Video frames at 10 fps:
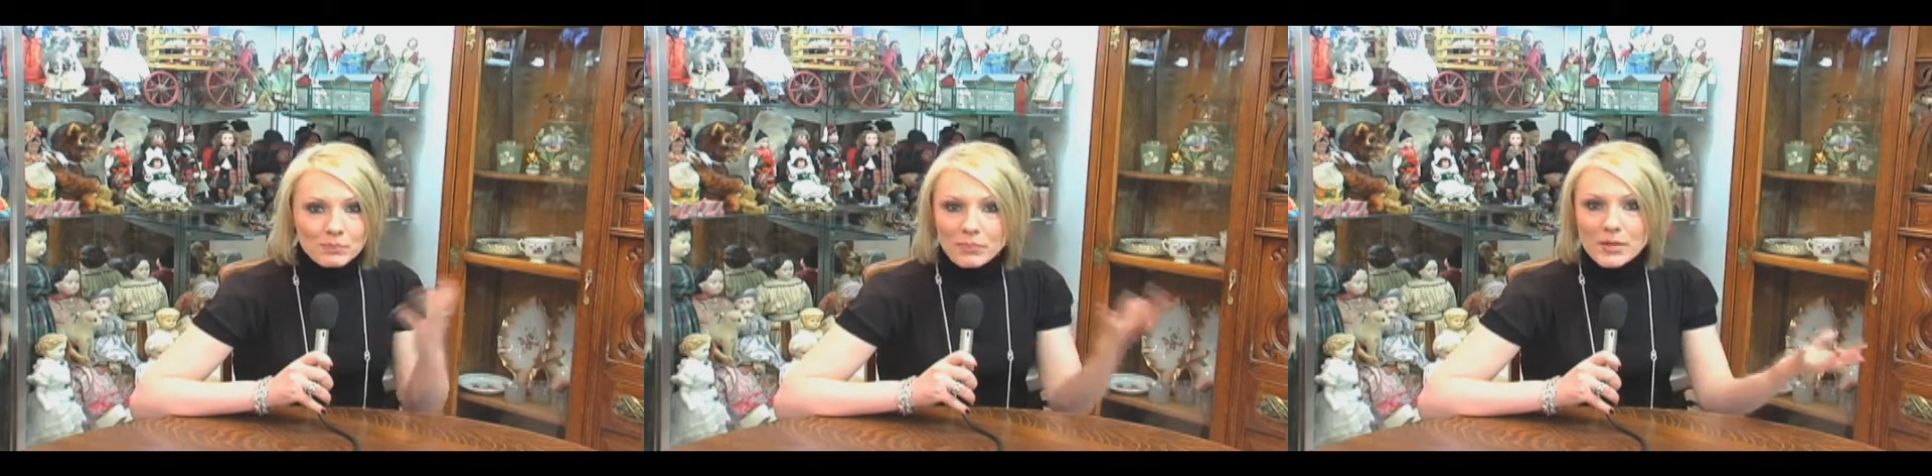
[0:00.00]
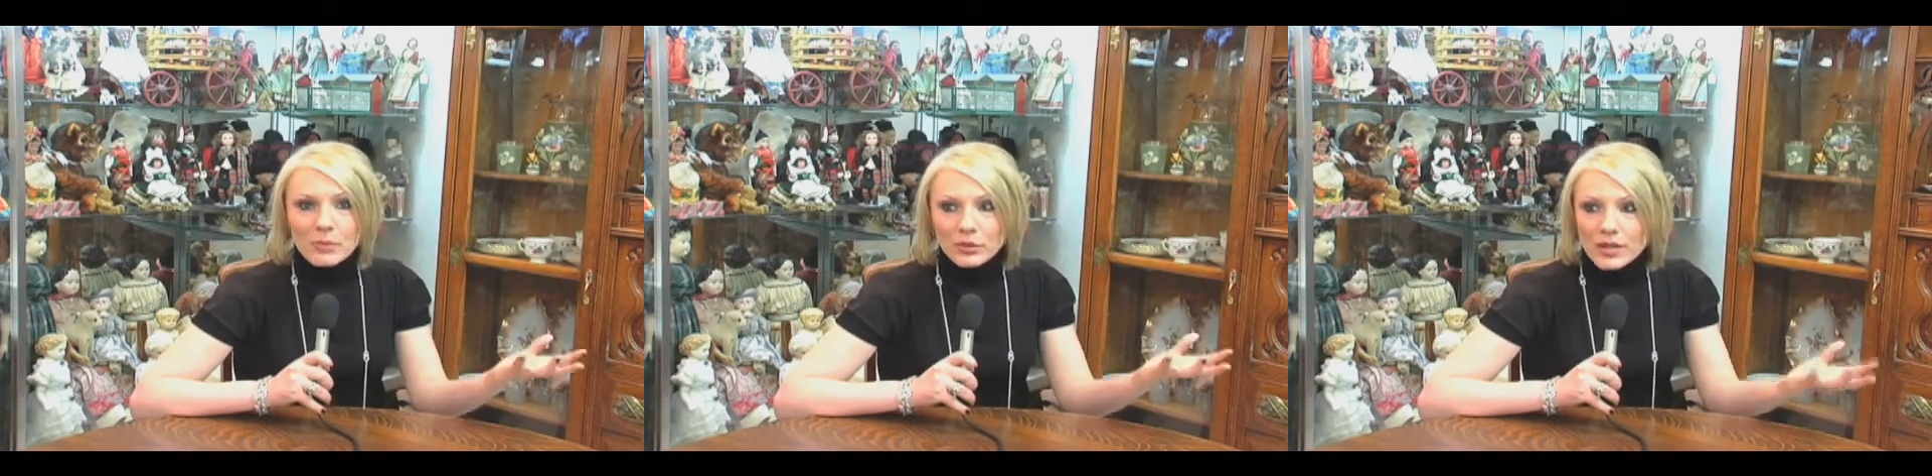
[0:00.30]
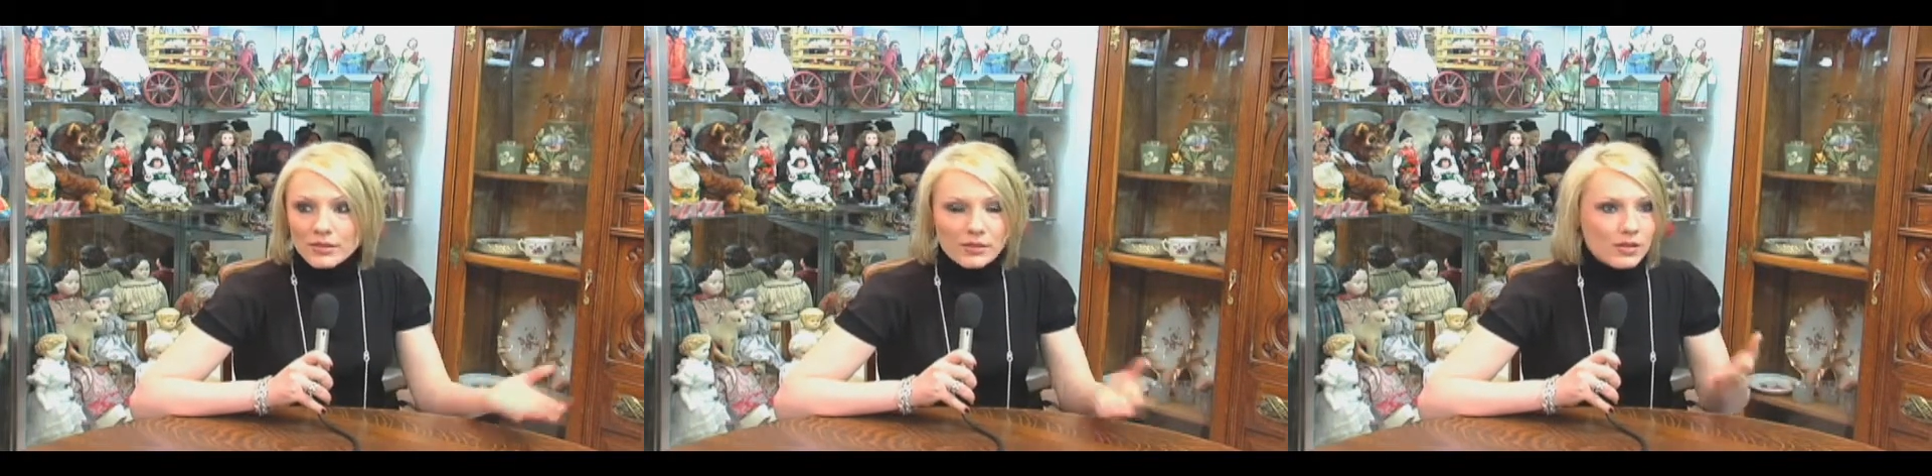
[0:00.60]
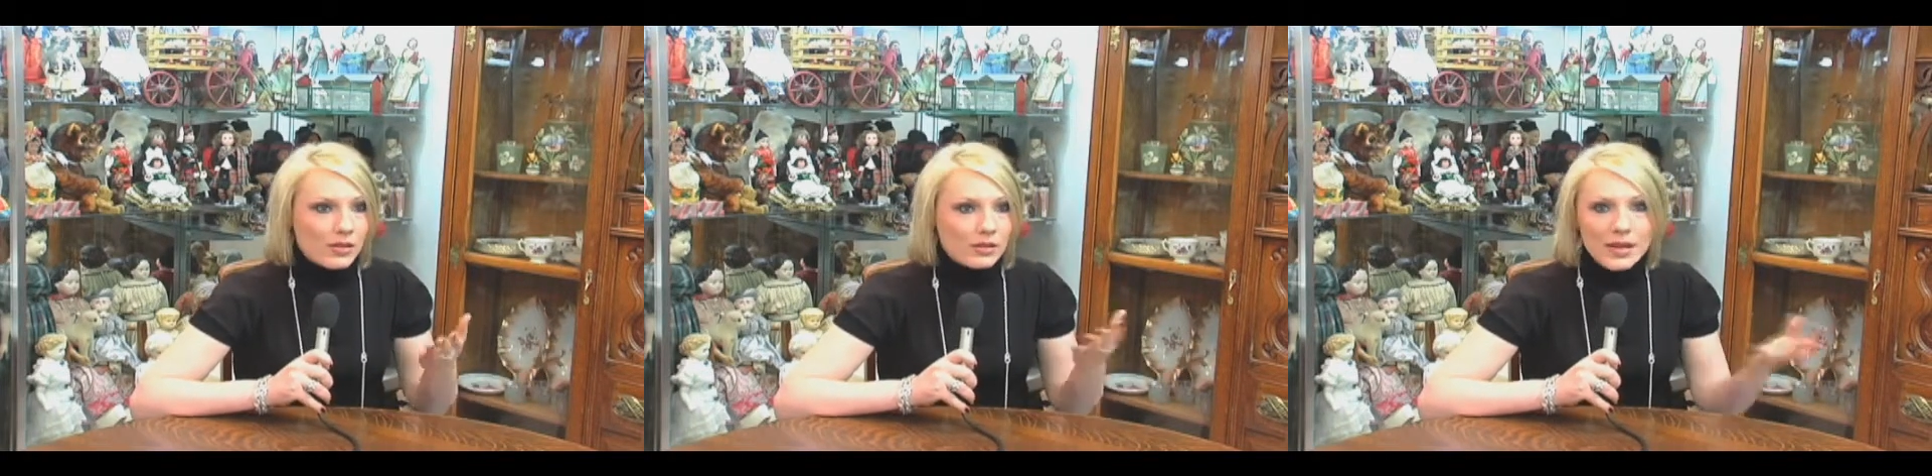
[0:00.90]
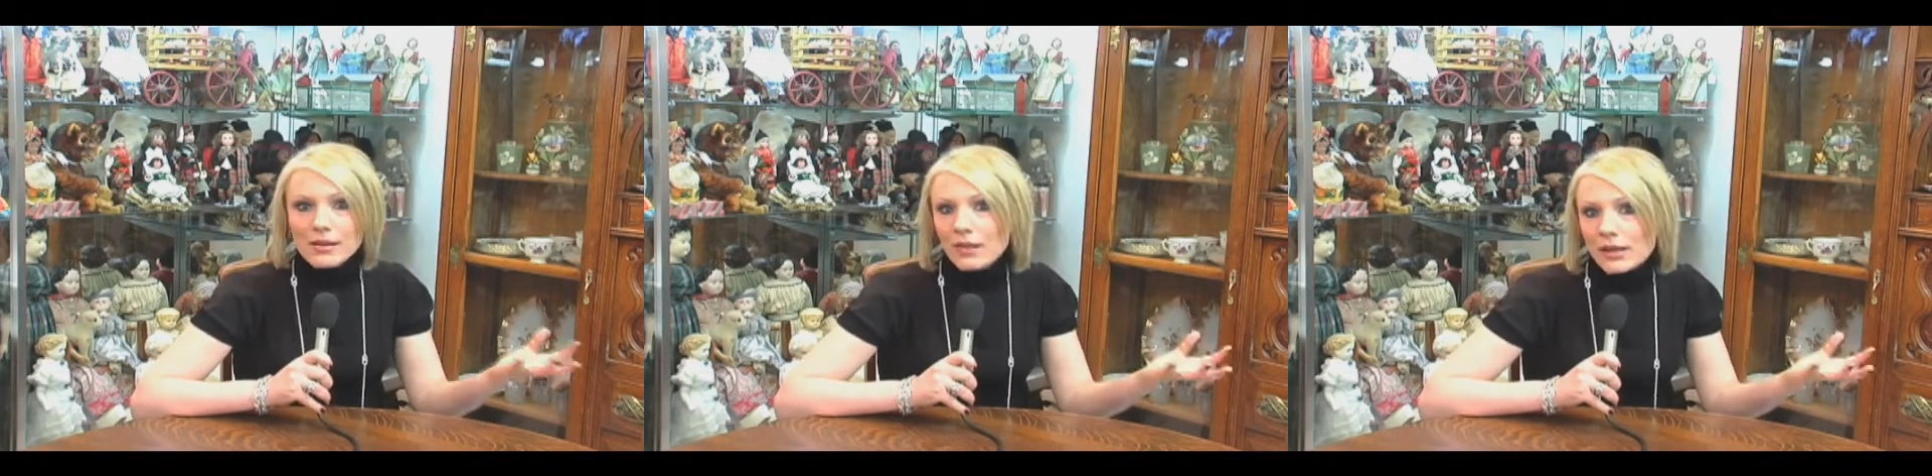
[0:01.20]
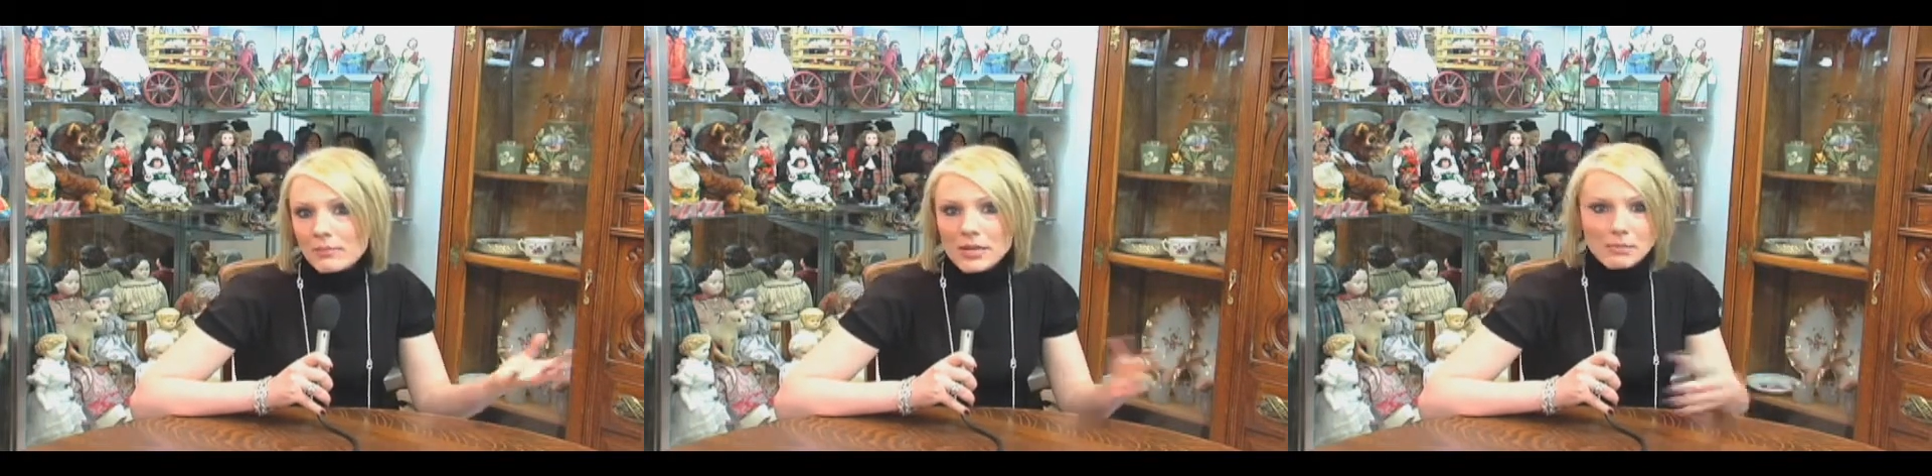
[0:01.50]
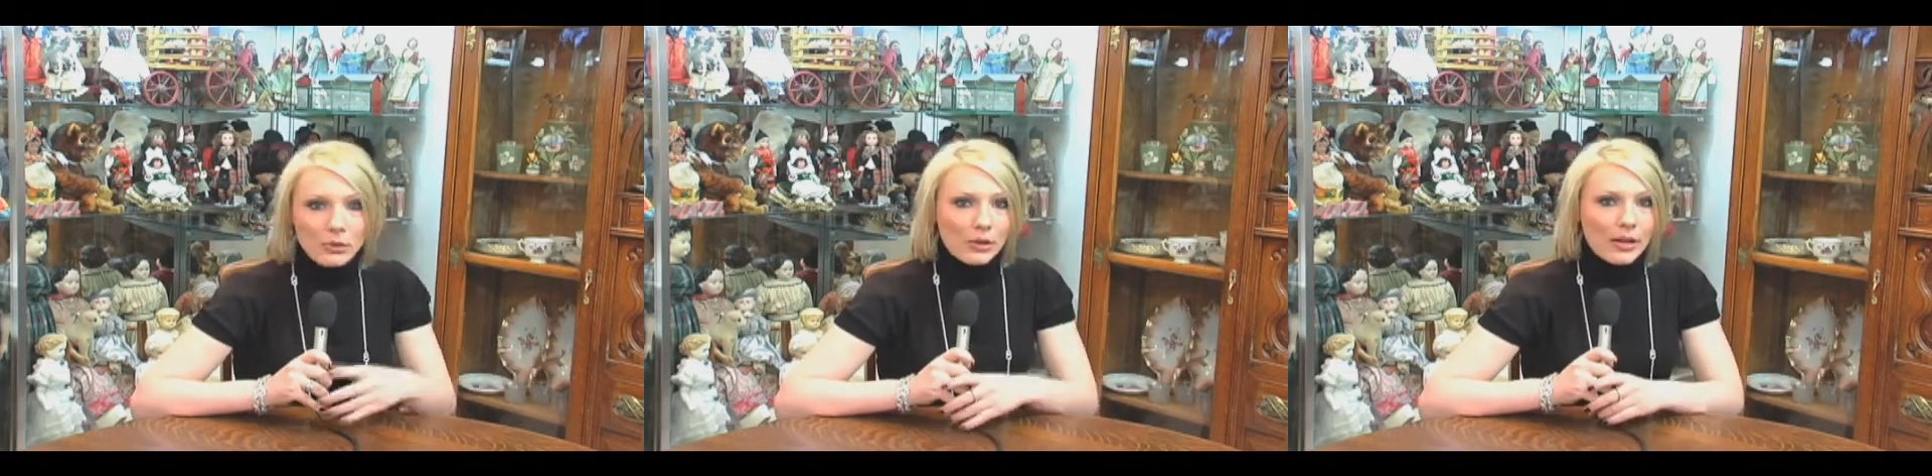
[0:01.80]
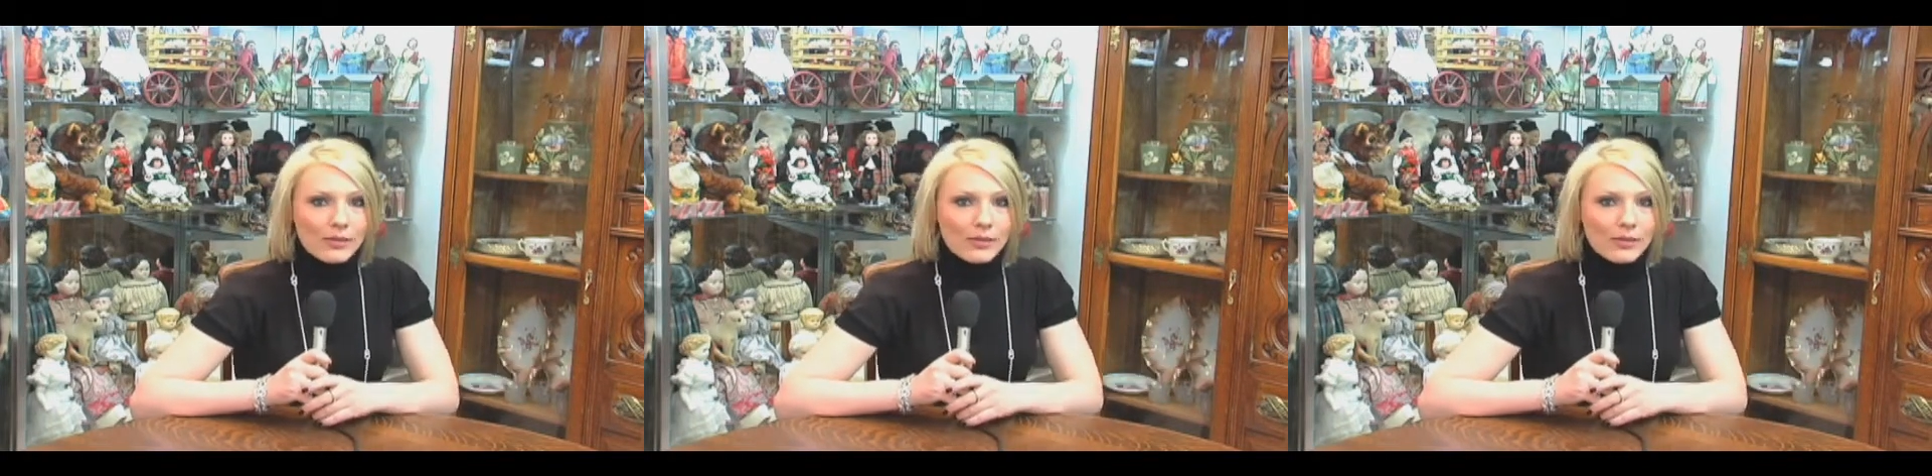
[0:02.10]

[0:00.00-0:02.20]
people next to the Dateline people